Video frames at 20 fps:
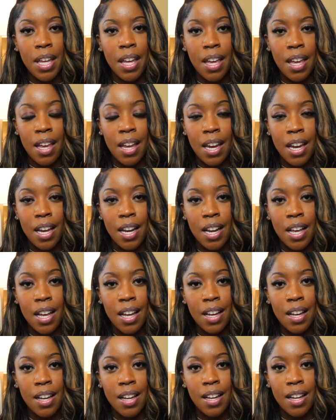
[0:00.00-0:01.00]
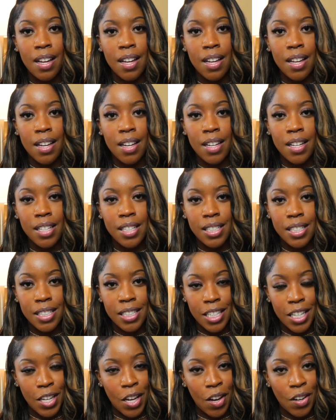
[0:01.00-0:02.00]
And
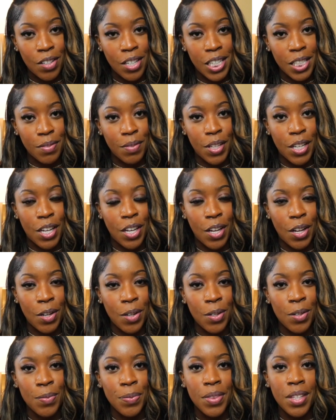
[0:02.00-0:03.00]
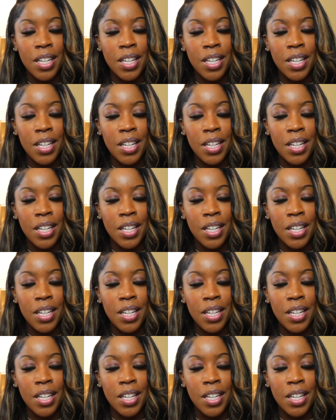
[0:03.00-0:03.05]
see y'all next video.